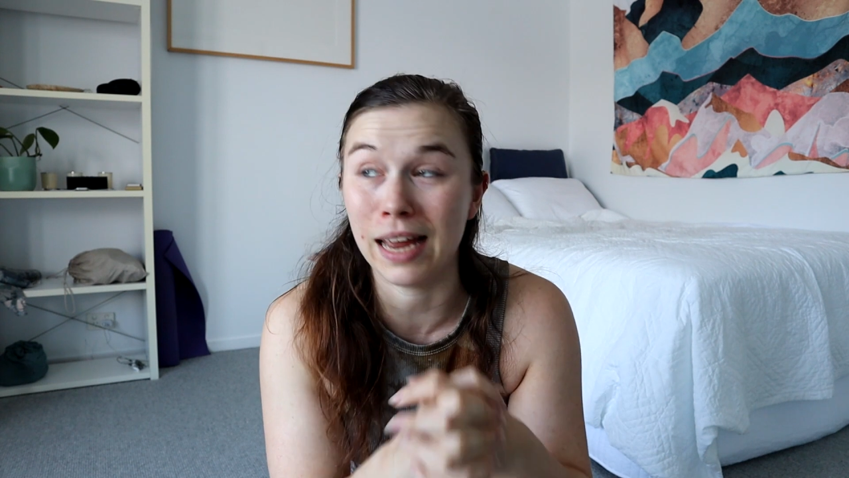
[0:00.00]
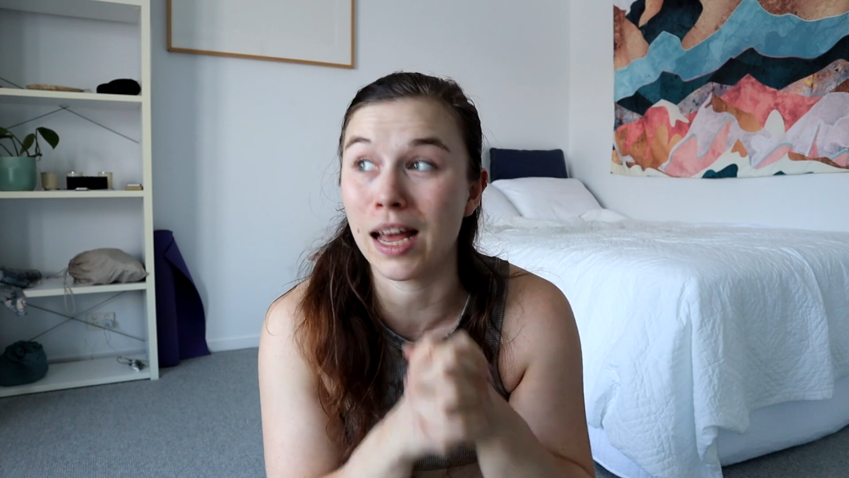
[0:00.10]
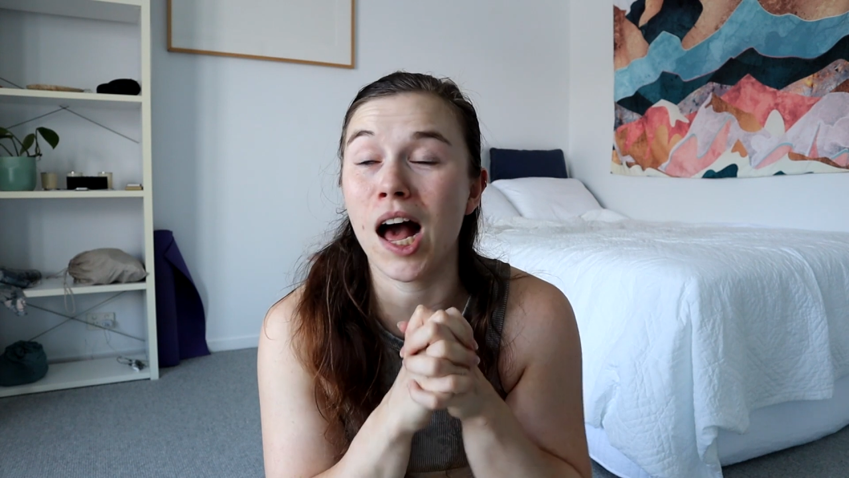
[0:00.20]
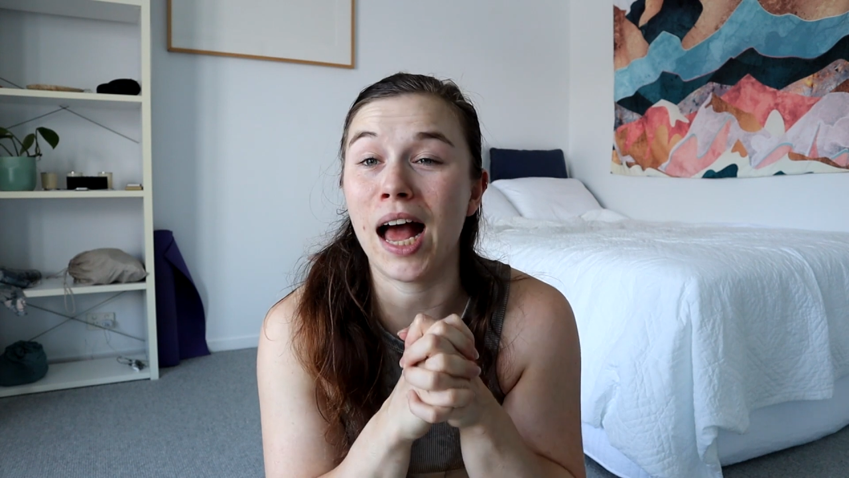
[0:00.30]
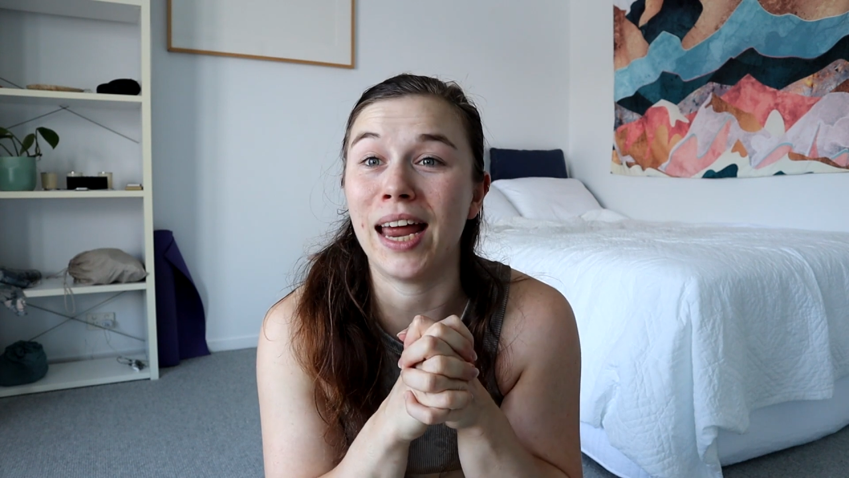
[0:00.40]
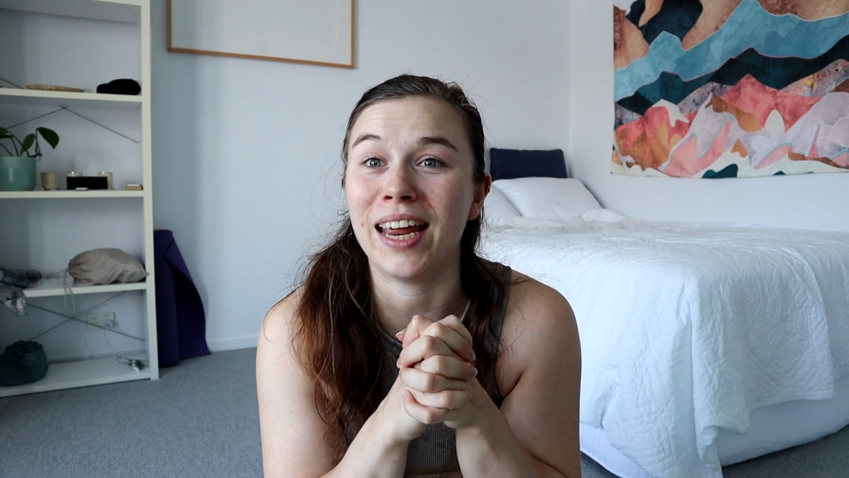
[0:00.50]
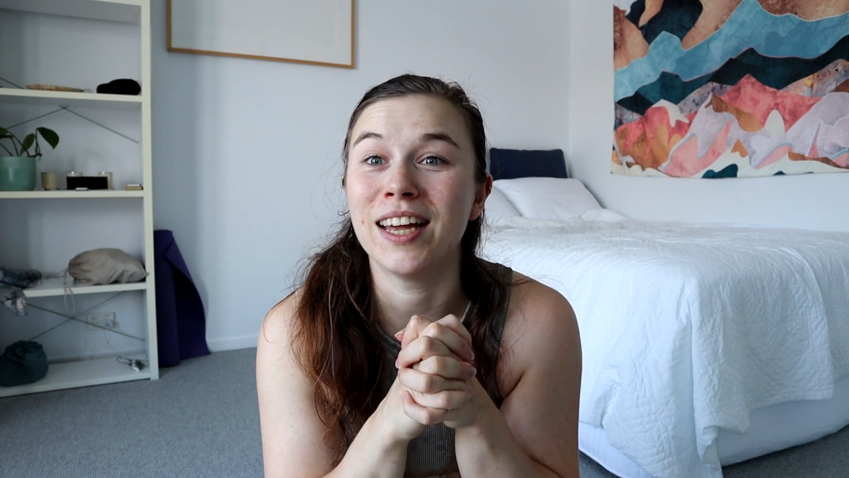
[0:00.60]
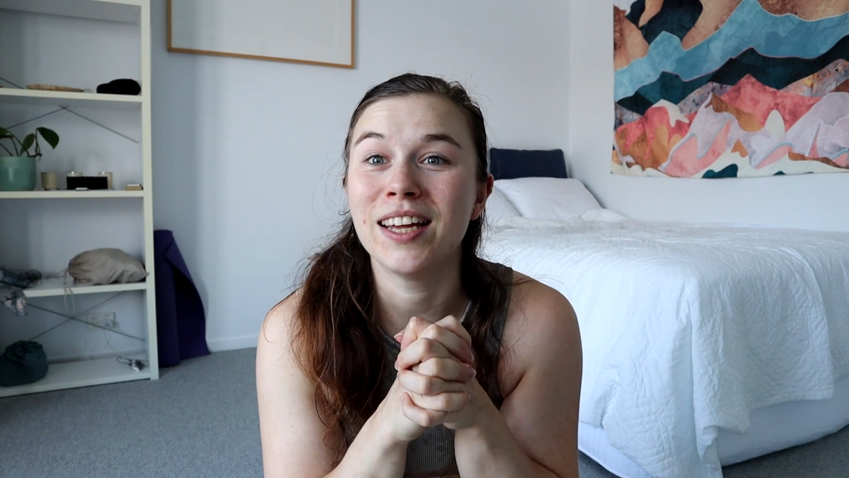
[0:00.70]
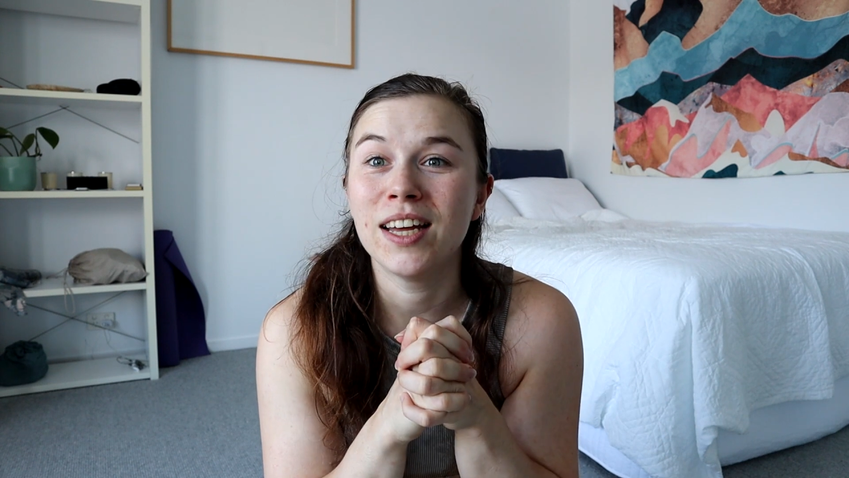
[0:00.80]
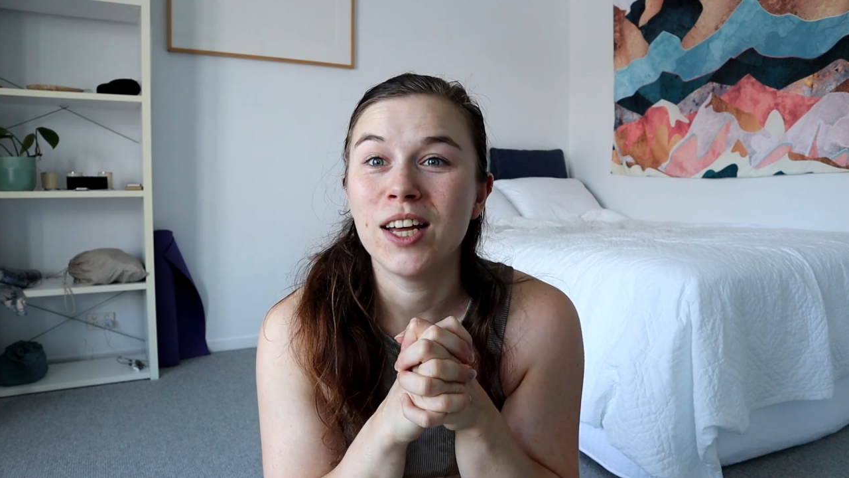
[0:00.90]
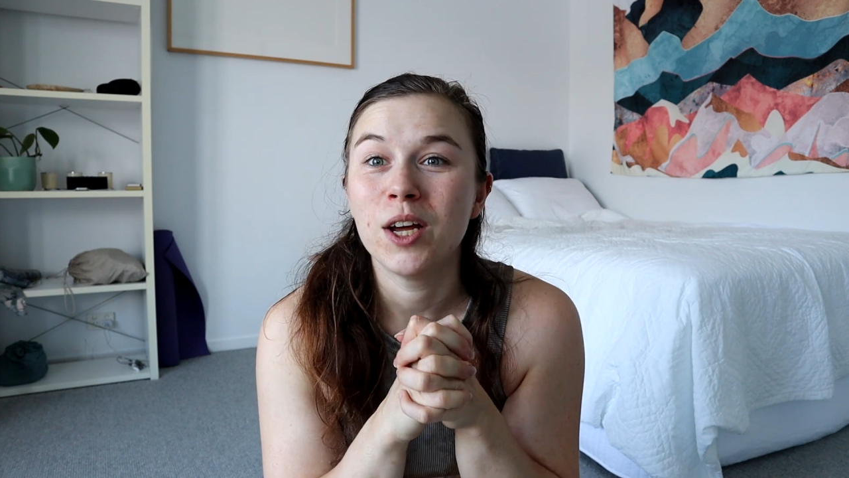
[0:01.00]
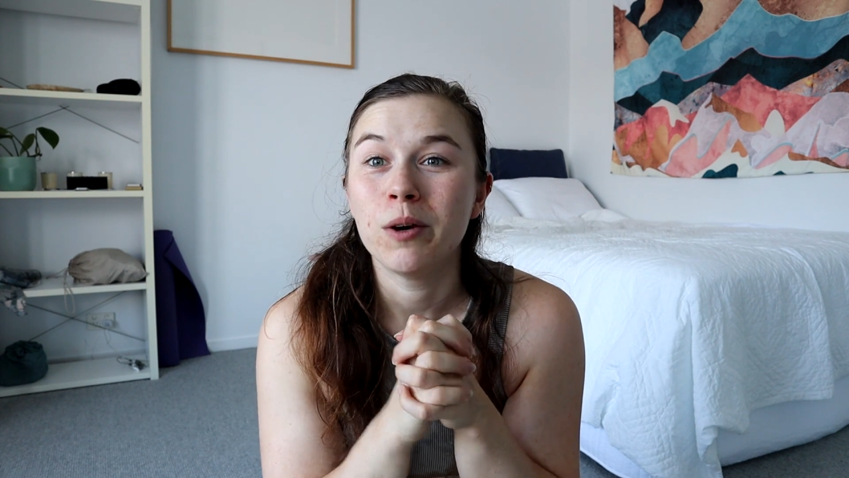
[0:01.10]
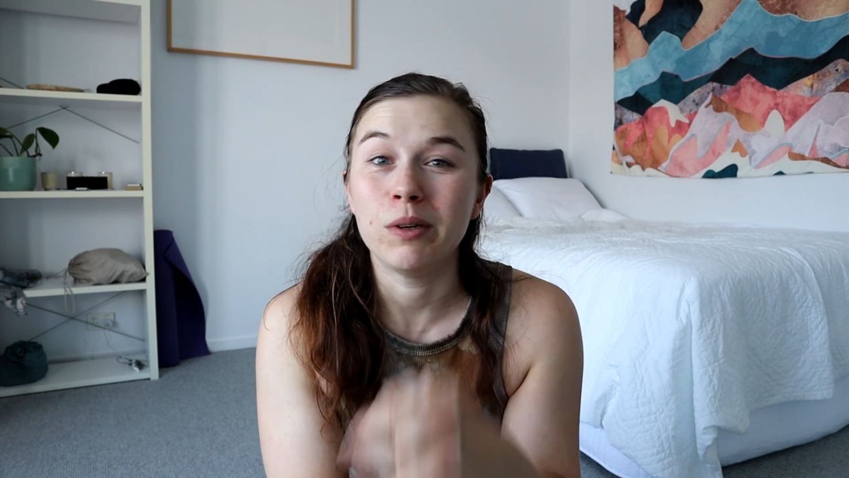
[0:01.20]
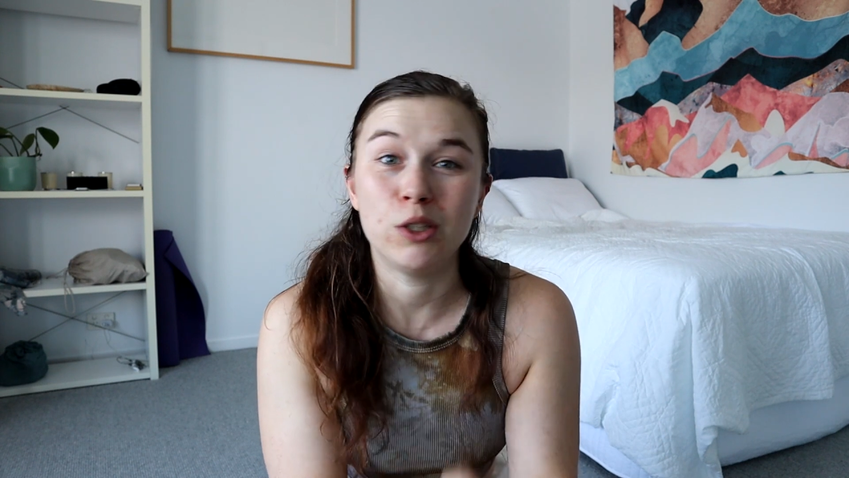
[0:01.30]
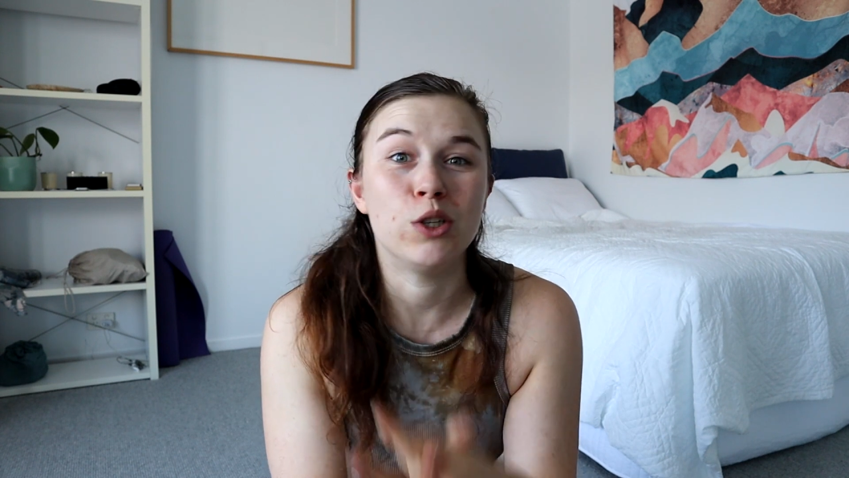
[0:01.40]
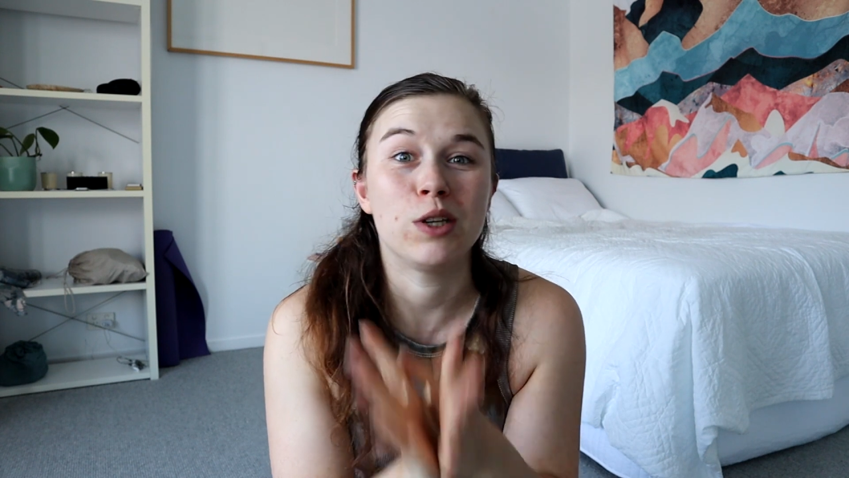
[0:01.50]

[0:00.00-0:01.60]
Like I was